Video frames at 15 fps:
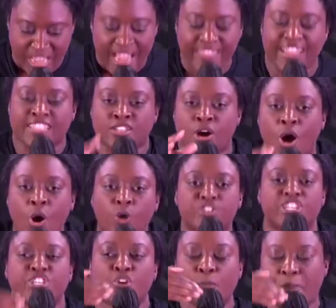That's
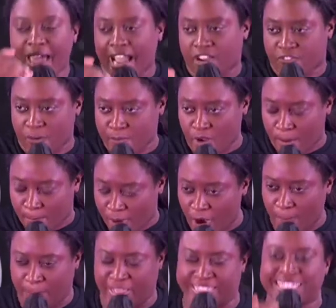holding you back from your
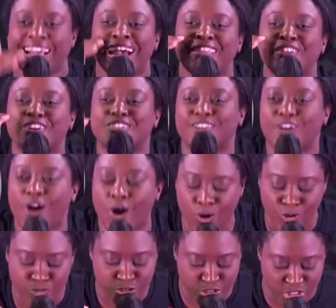purpose. There's an
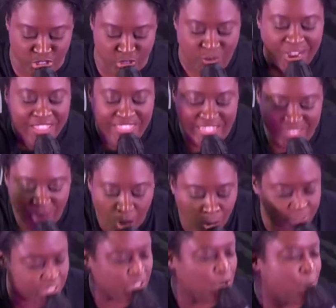old you that's
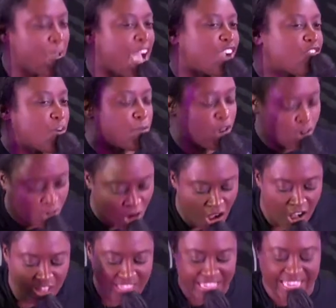holding you back from your
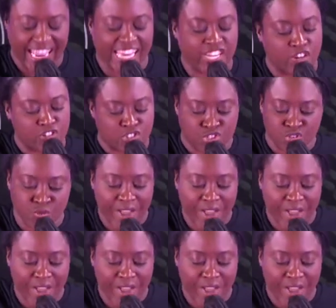calling and your true